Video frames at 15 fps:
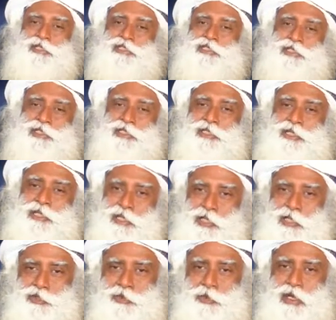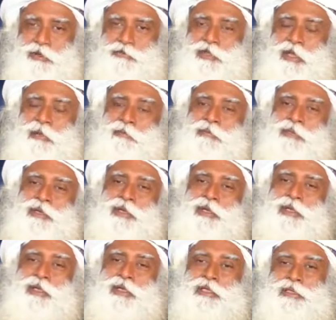sixteen in each one of them.
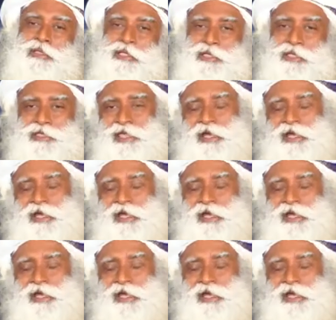These